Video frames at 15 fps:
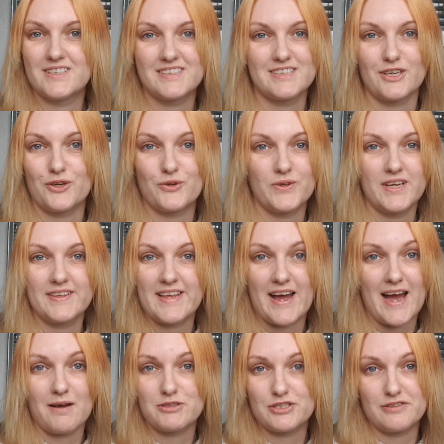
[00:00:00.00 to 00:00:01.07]
So they're
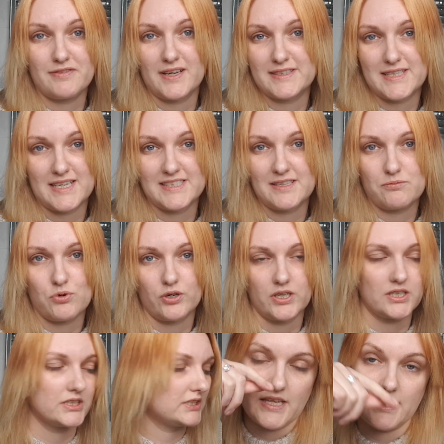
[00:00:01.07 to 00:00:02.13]
absolutely fantastic
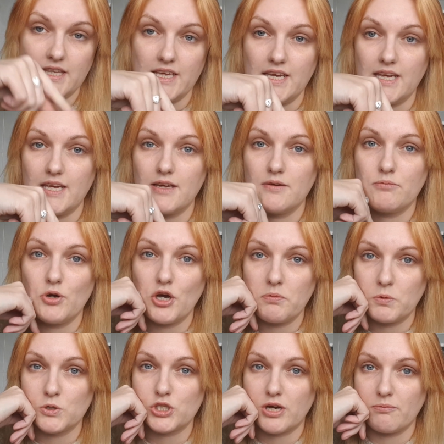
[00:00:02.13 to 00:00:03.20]
products. The
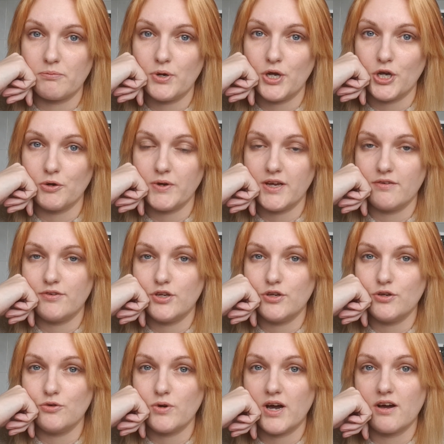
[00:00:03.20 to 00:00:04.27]
purple shampoo, if
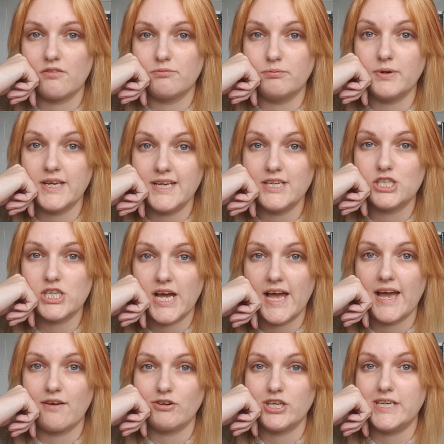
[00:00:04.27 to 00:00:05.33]
you have bleached
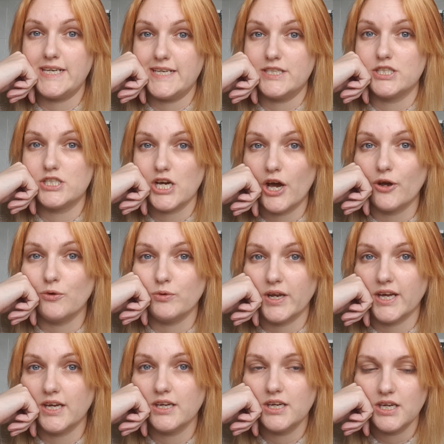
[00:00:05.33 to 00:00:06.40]
hair and you need to tone
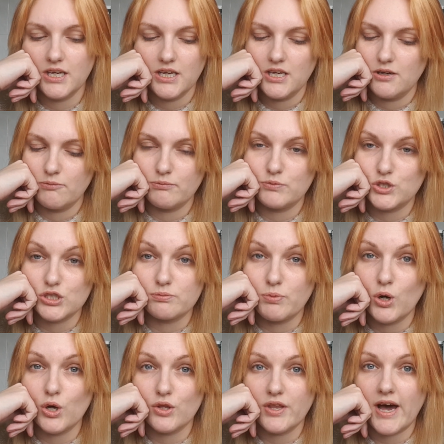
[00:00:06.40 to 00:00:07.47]
it, just
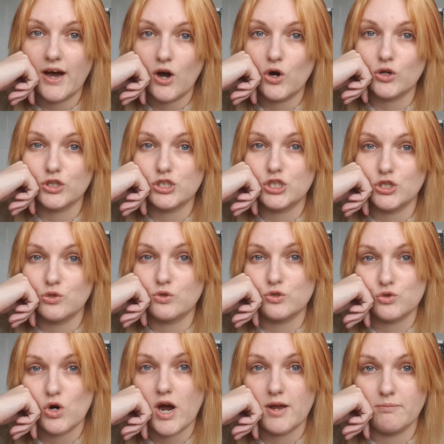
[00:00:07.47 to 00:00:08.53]
put that onto your
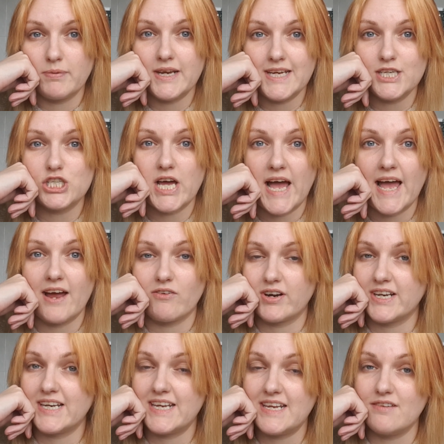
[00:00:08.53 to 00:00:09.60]
dry bleached hair
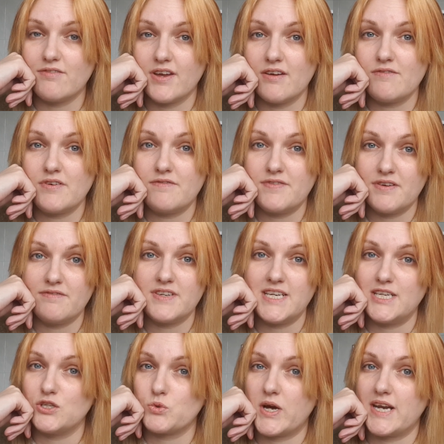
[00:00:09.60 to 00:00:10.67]
and leave it for
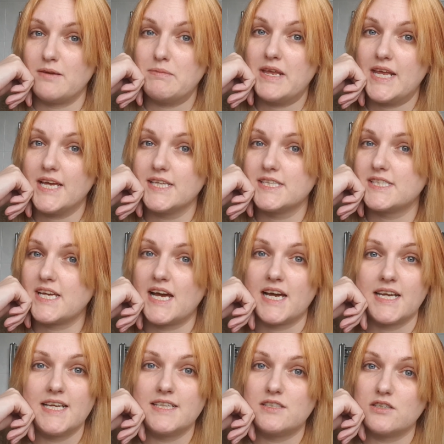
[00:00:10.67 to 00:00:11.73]
15-20 minutes
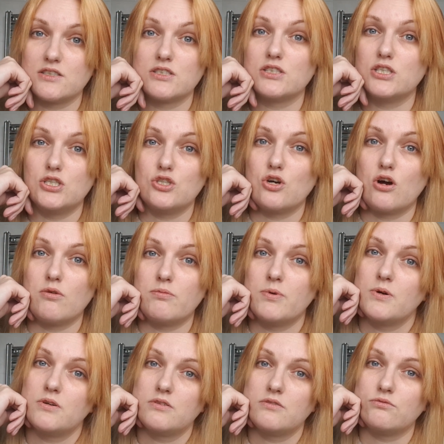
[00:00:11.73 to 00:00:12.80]
and it does the job
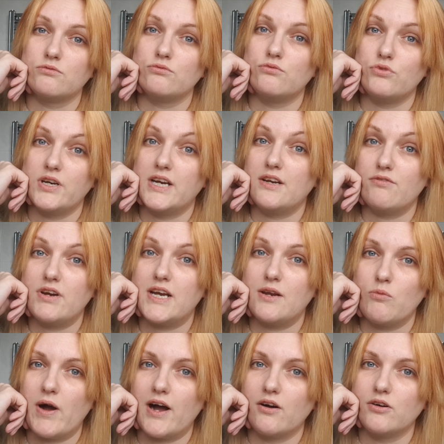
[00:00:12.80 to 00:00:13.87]
really, really
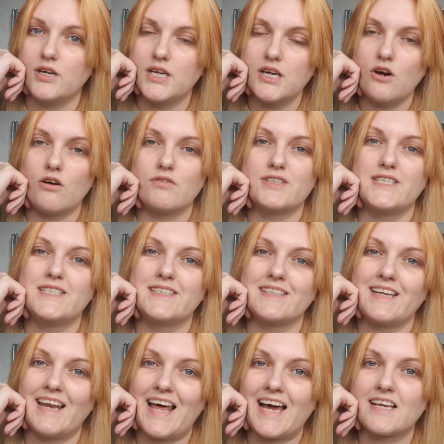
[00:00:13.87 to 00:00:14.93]
well. Obviously it
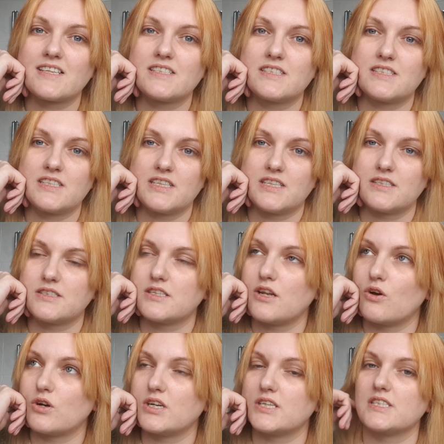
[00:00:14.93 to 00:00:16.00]
doesn't last as
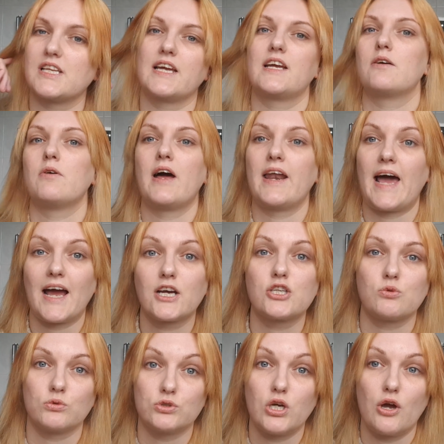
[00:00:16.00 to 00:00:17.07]
long as like an
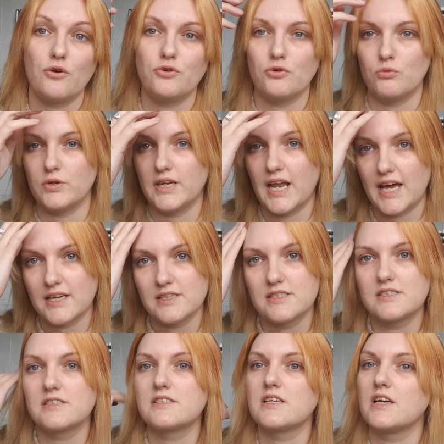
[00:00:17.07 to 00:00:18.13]
actual toner would
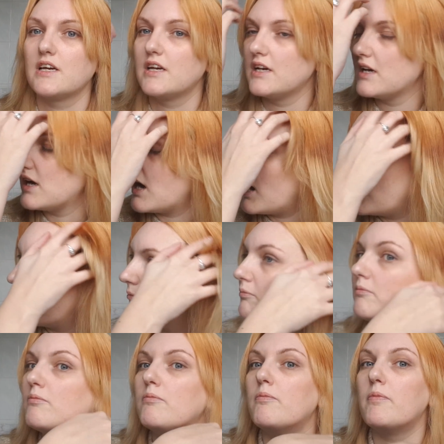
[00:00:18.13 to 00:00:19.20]
last,
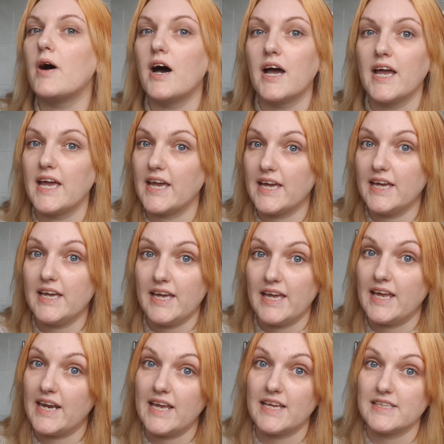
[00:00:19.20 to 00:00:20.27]
but it
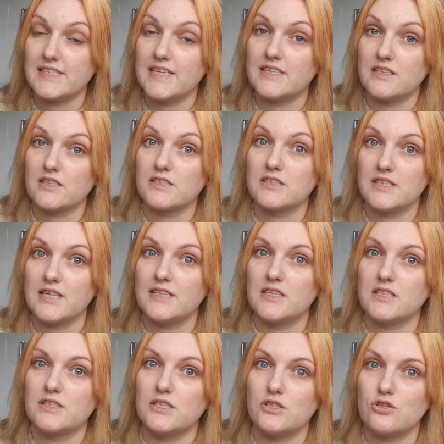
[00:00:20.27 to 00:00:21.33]
does
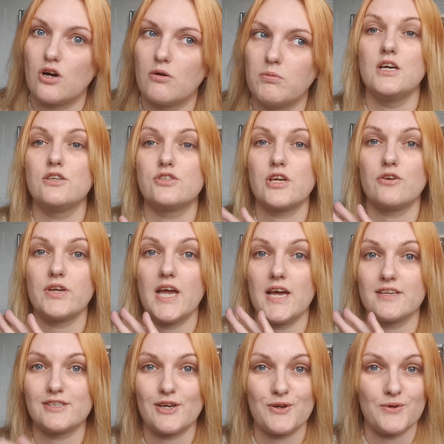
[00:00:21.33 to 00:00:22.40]
the job. So
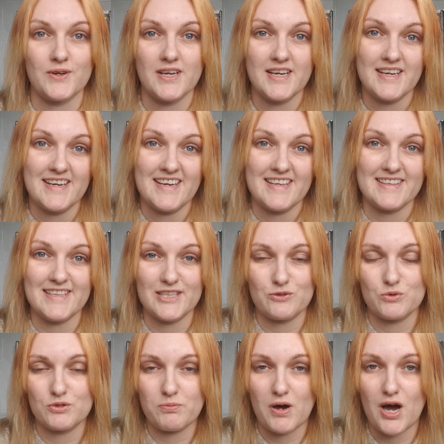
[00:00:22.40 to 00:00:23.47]
yeah, so this
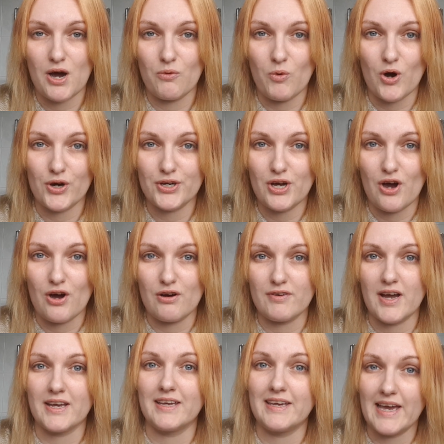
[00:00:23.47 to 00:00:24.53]
was part one
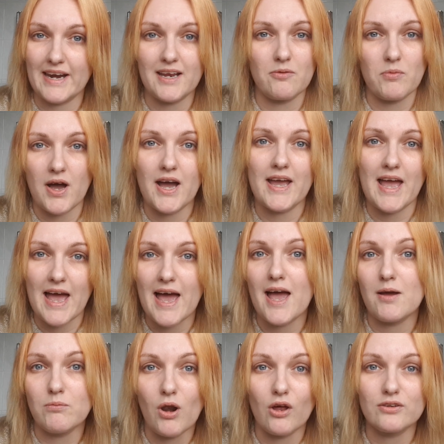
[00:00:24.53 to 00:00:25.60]
of getting my
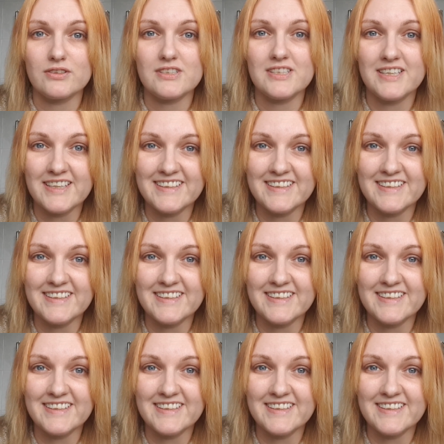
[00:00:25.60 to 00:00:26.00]
hair blonde.